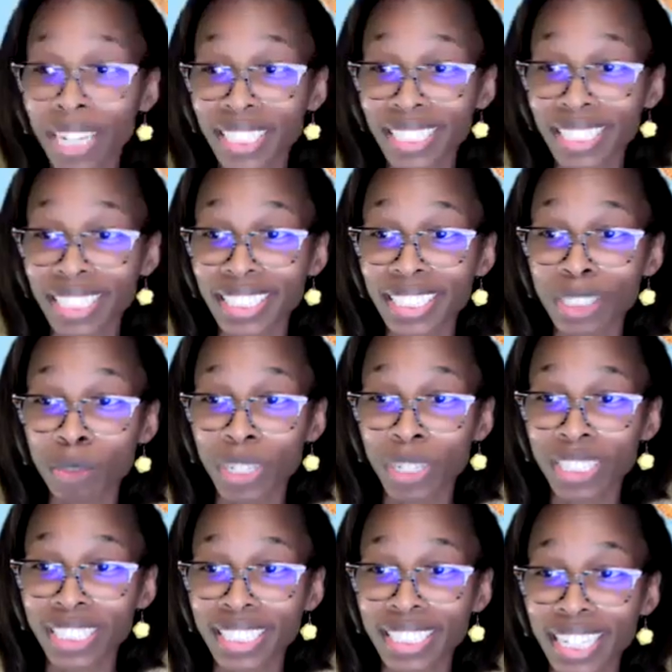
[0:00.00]
sense, is
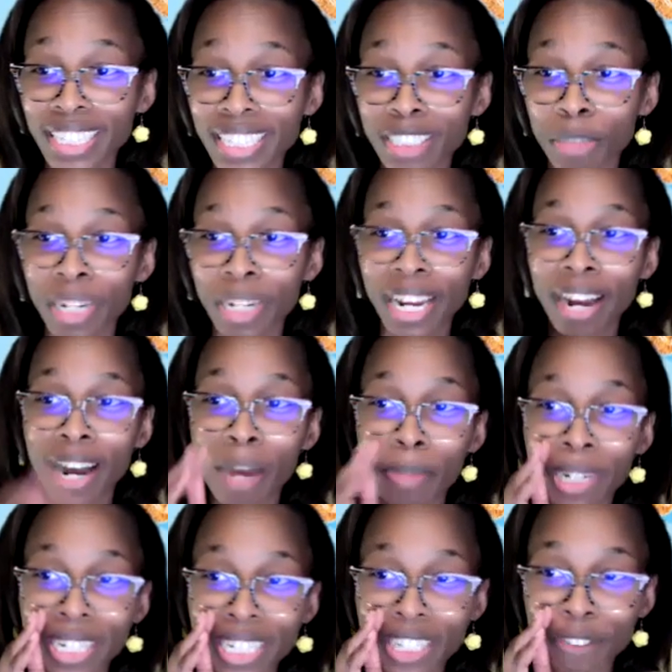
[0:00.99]
what she said to me. Now,
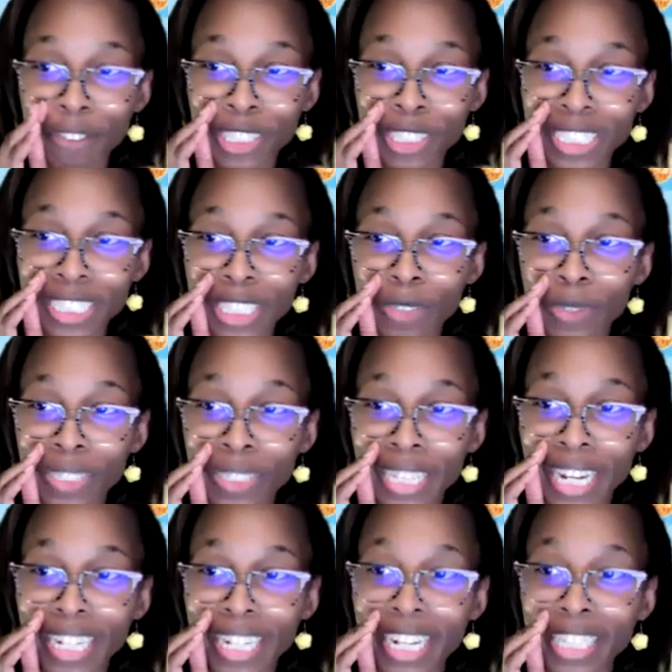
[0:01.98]
I'm going to give you a secret.
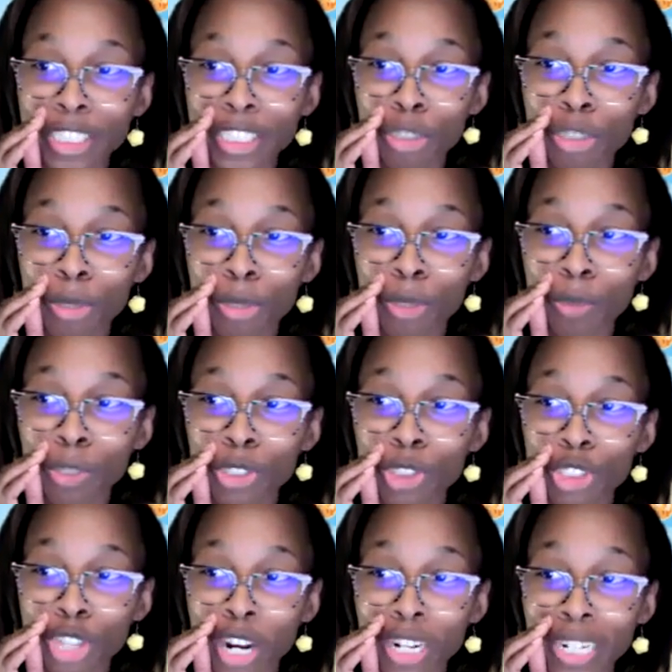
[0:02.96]
That customer was
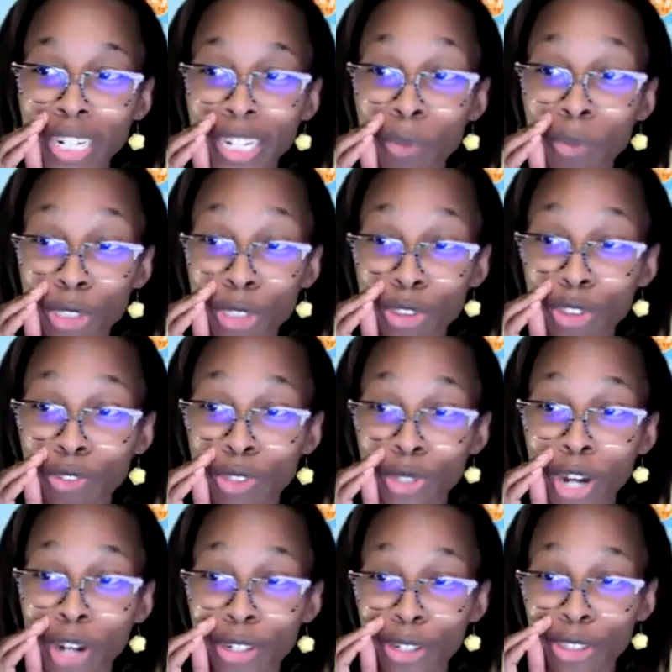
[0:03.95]
Charlene Woodruff.
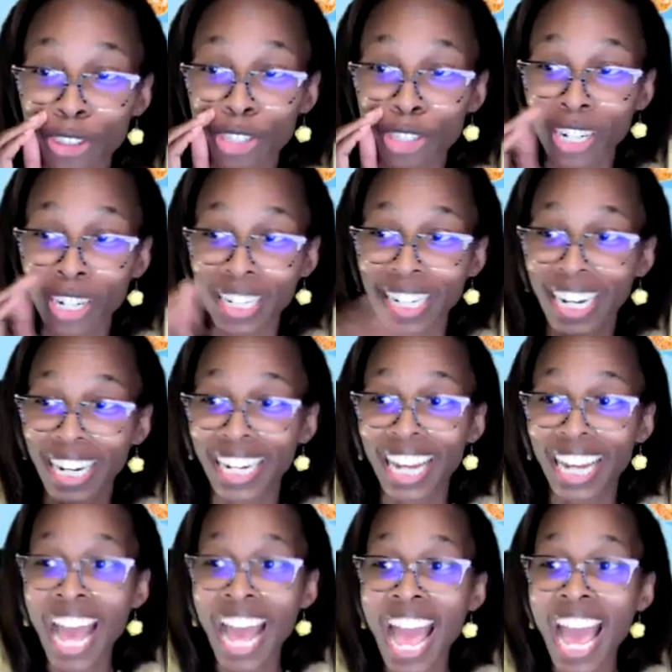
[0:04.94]
You all know
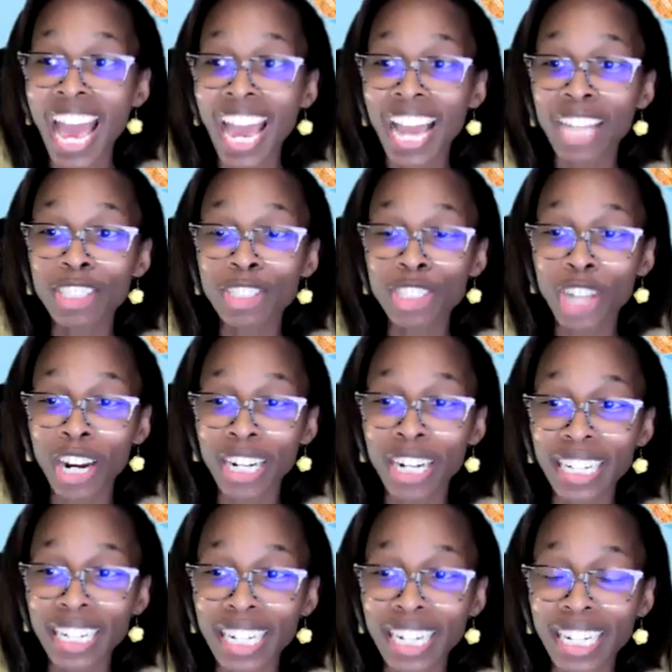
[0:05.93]
Charlene. And
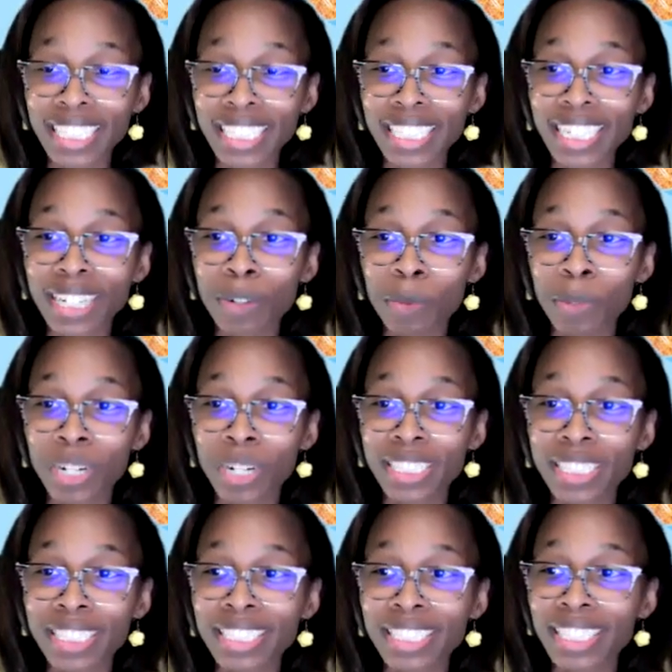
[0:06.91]
Charlene
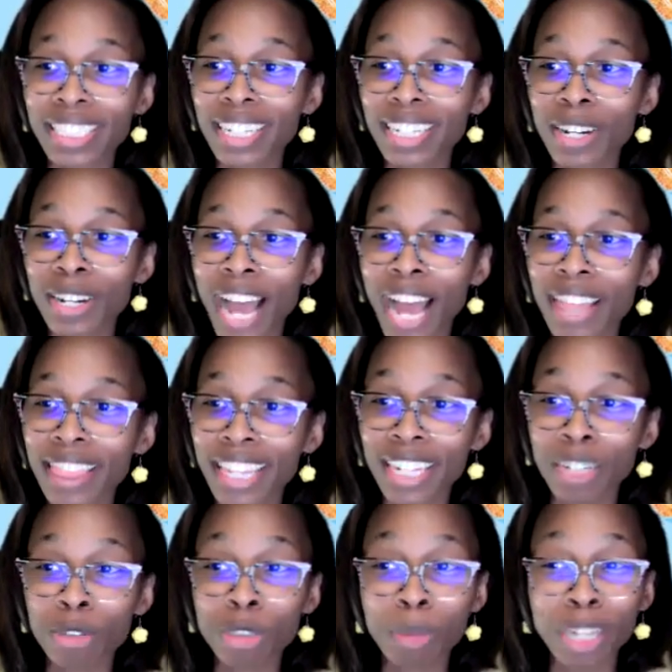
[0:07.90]
was, I
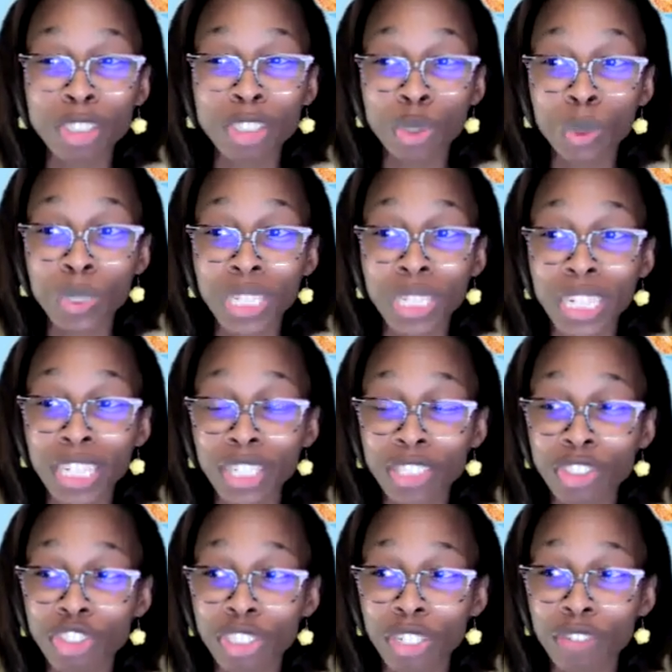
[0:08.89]
think it was about 2
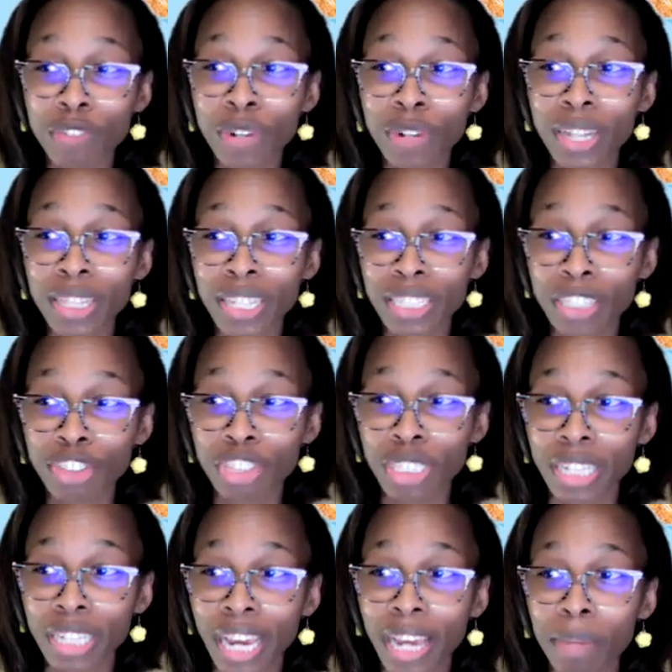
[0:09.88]
years, Jennifer, I think that
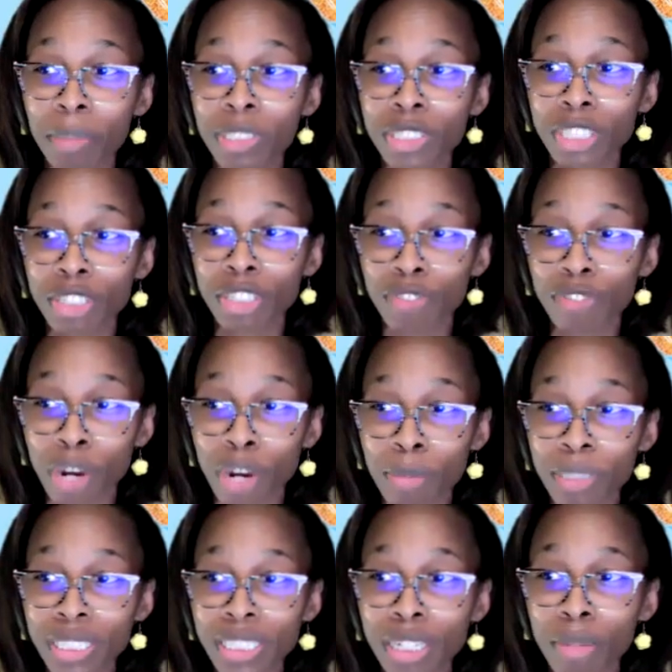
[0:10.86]
she came into the
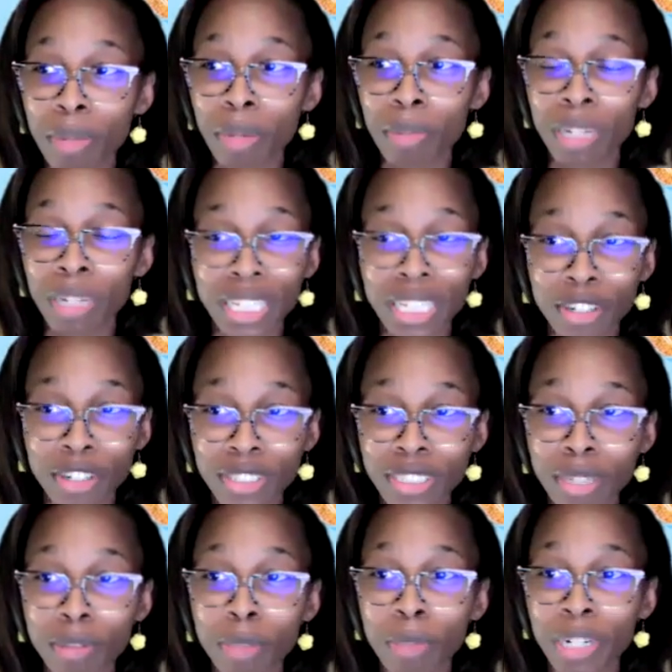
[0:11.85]
pharmacy, or maybe a year or
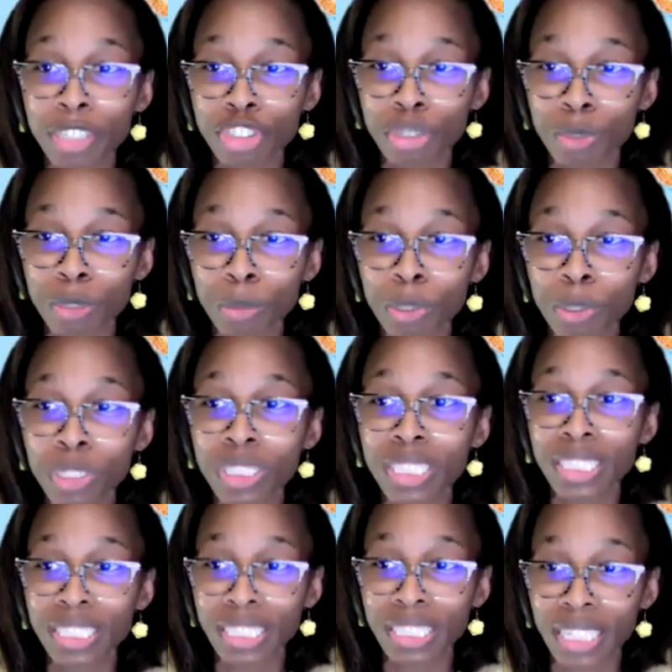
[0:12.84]
something, but she was
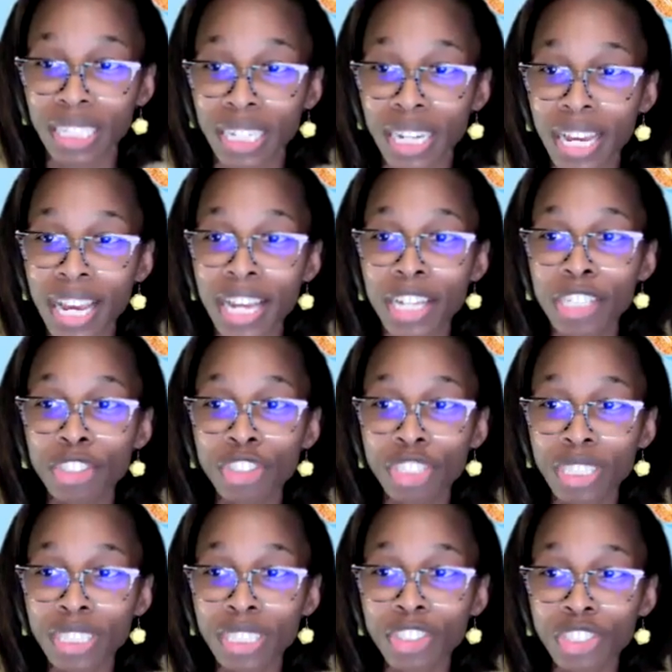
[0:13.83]
persistent.
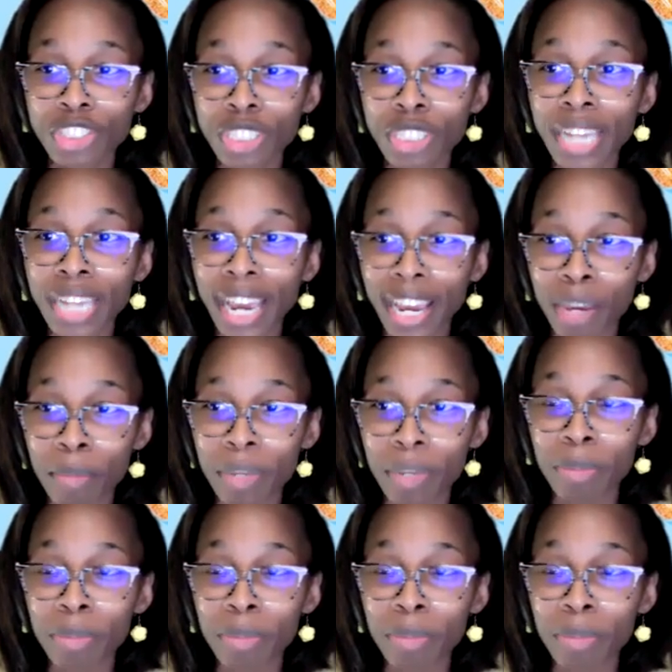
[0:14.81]
She came in